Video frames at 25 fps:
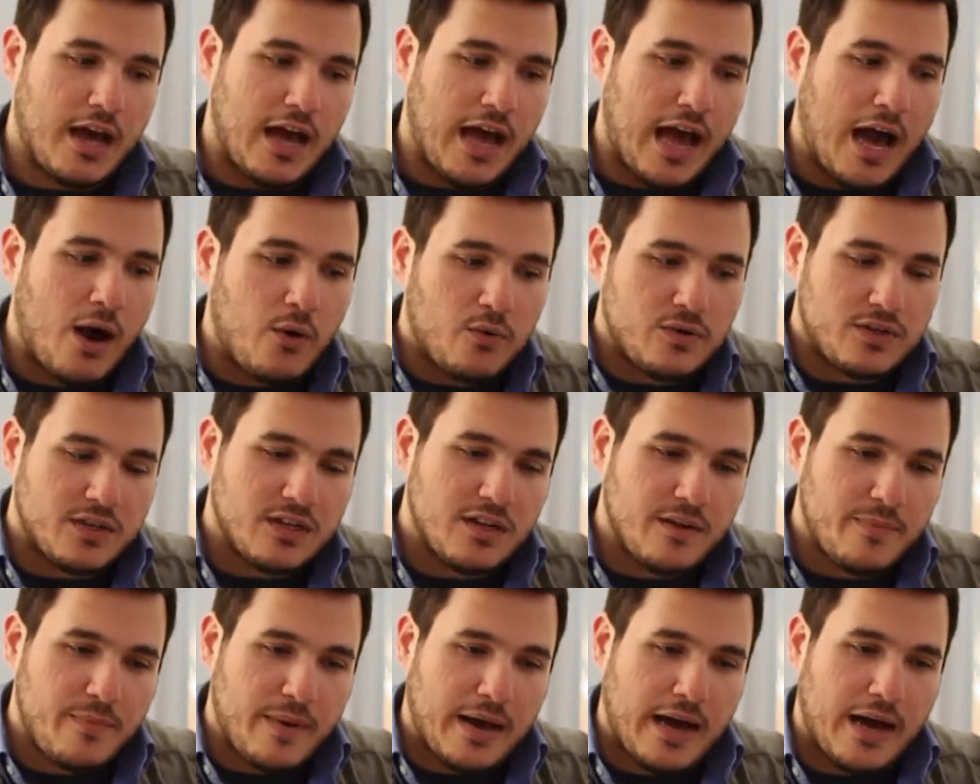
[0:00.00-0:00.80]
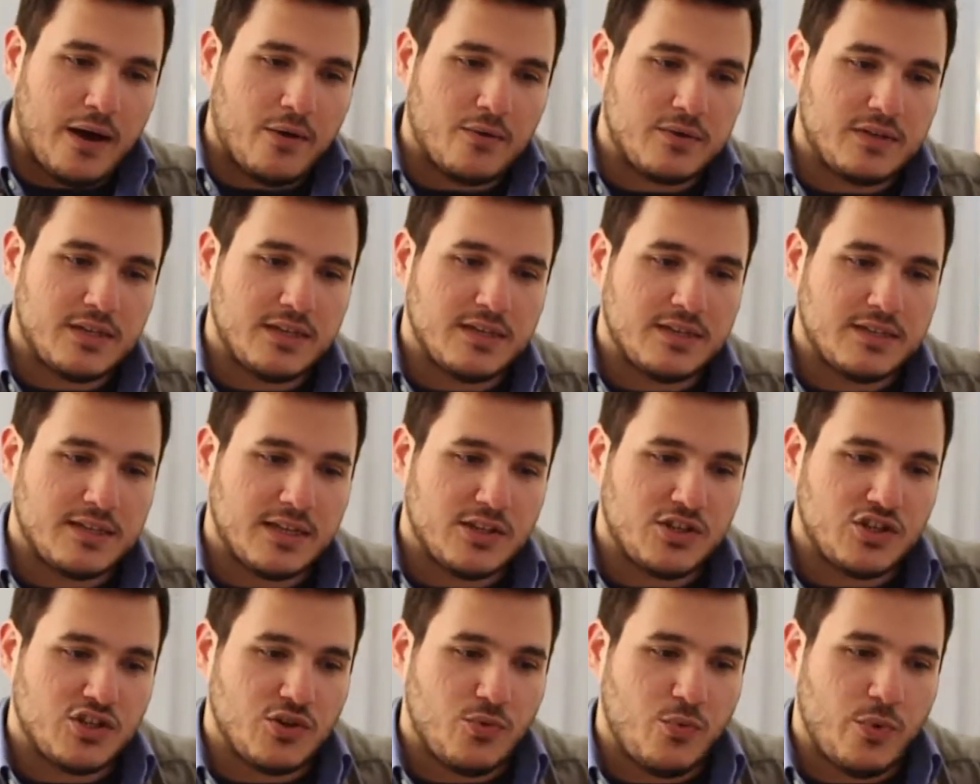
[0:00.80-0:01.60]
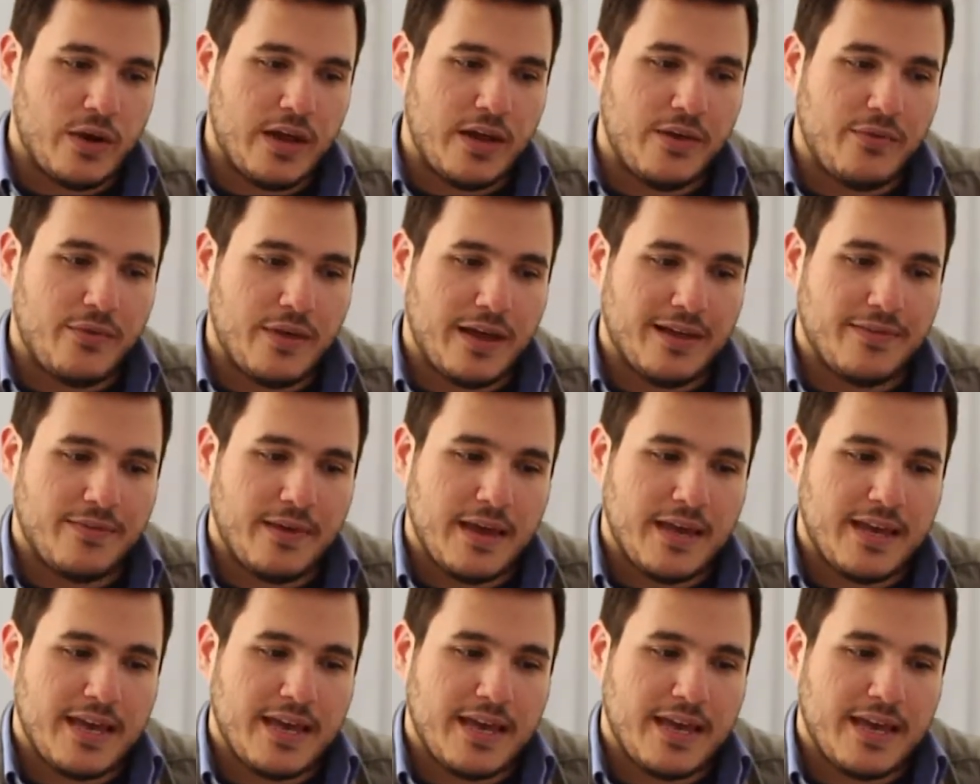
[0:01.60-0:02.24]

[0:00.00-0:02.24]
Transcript: out and about in such a way that they